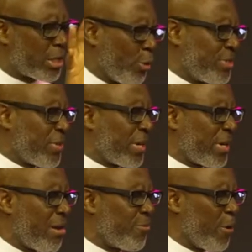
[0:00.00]

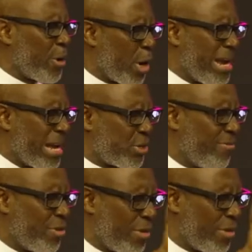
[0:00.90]
critical for your next
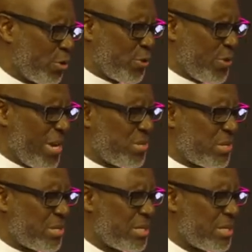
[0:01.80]
level of success.